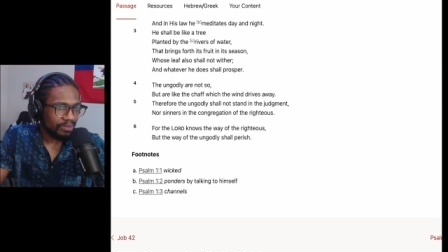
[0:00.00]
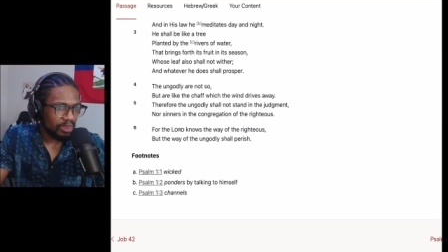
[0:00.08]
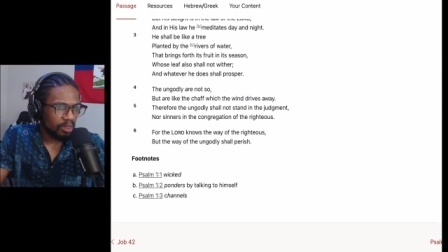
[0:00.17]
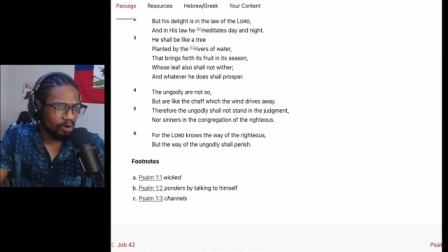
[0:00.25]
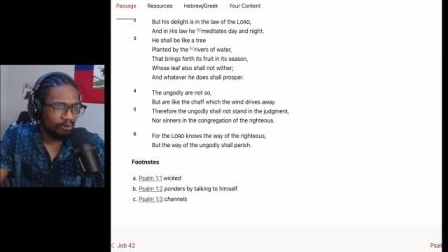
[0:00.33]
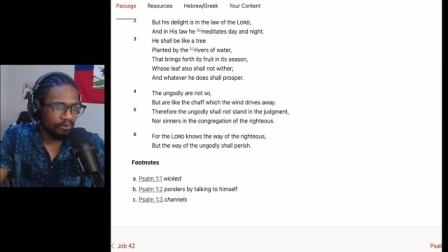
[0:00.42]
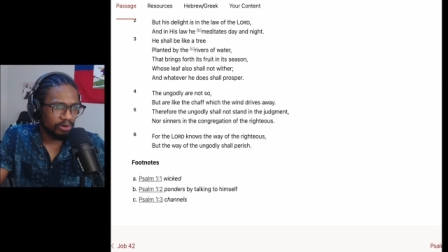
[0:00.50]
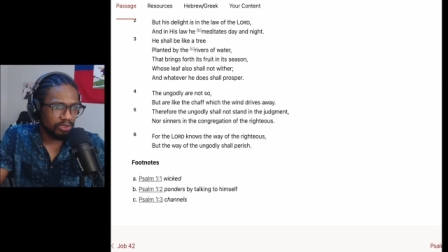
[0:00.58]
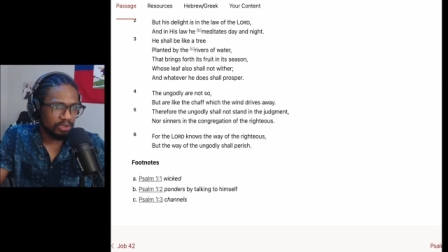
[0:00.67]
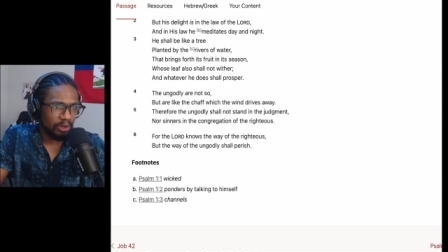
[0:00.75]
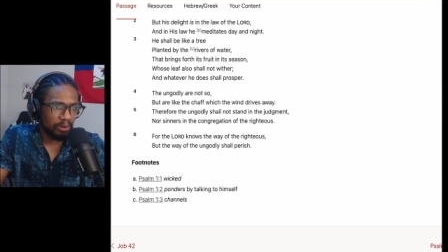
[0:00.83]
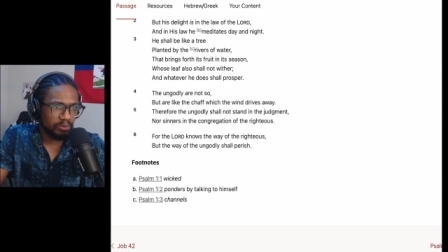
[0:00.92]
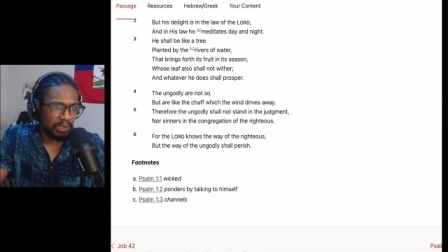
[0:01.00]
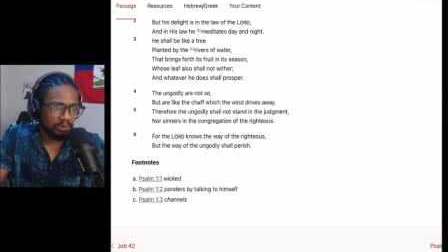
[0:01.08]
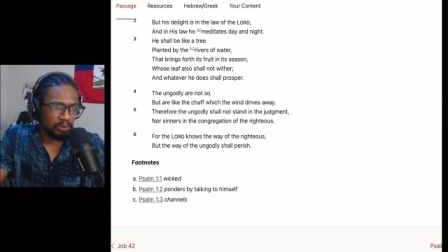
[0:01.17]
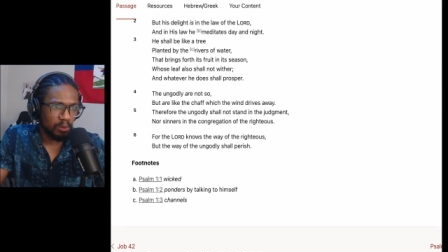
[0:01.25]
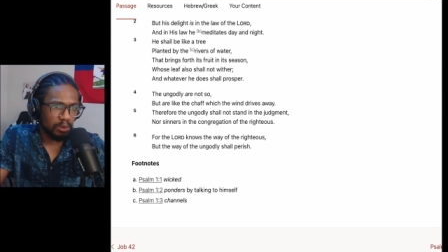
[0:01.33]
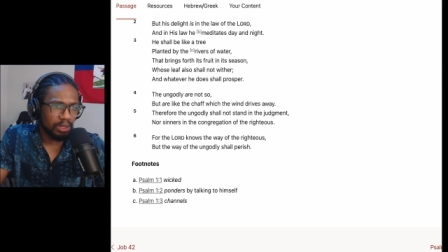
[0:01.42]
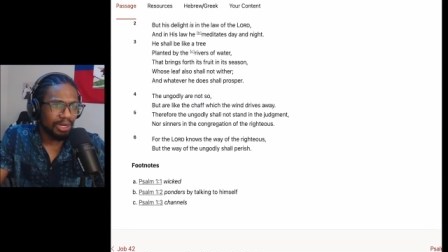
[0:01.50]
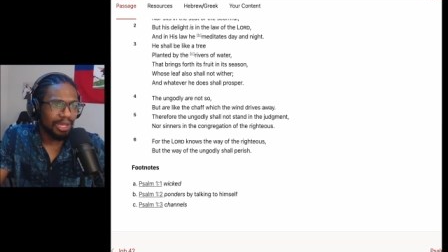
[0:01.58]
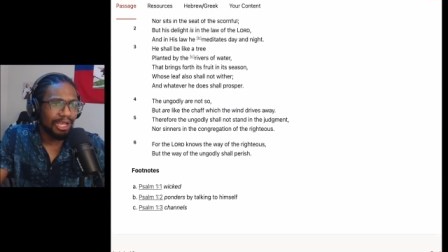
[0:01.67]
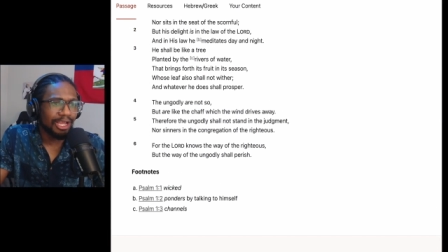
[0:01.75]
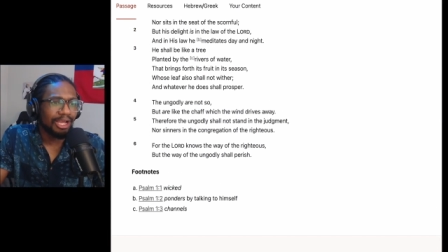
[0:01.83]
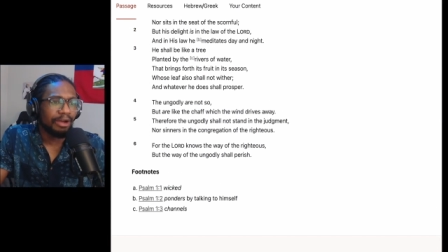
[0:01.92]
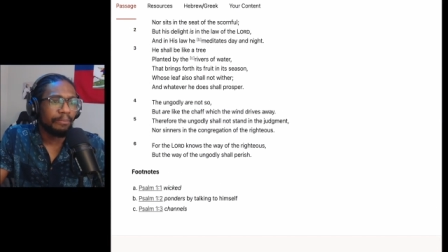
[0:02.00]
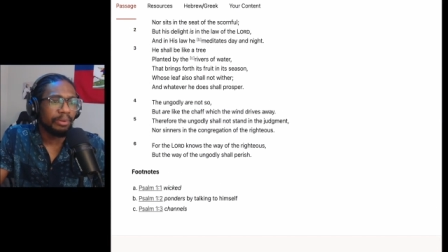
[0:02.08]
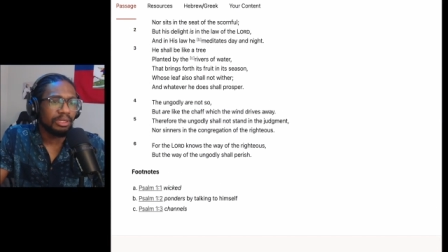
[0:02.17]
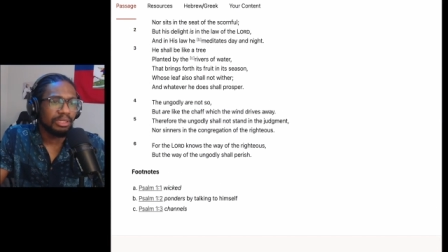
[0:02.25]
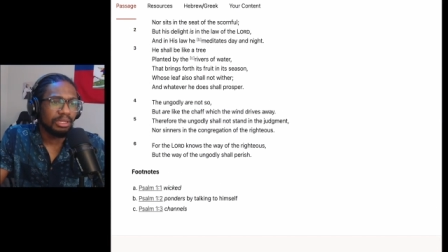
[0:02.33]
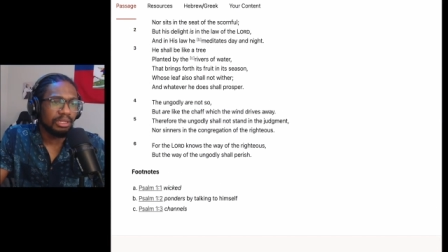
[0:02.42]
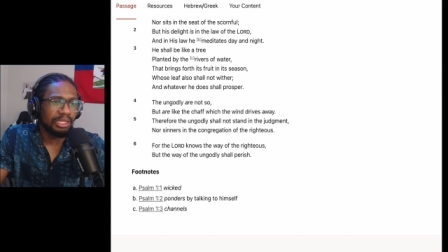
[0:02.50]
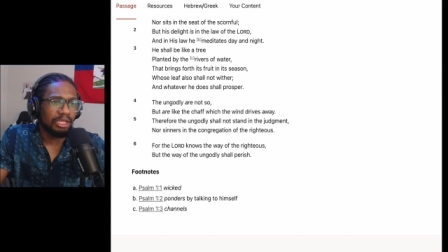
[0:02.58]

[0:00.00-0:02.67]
of Psalm chapter one. But the